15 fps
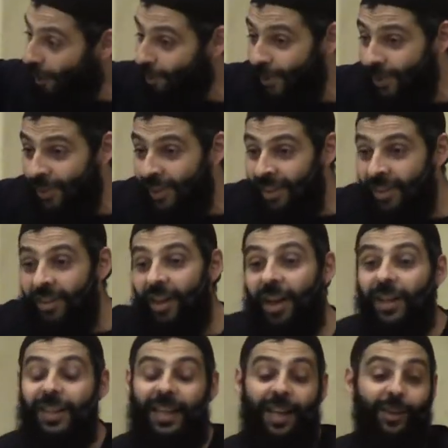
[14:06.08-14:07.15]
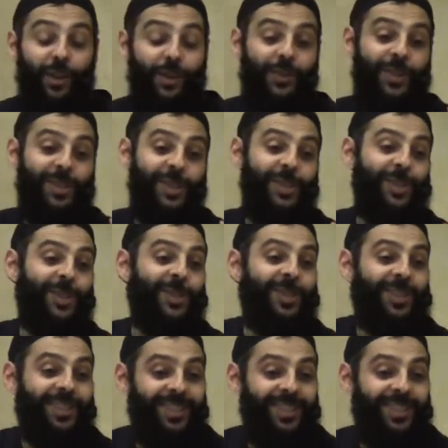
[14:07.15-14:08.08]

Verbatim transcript: comes, I cannot resist it.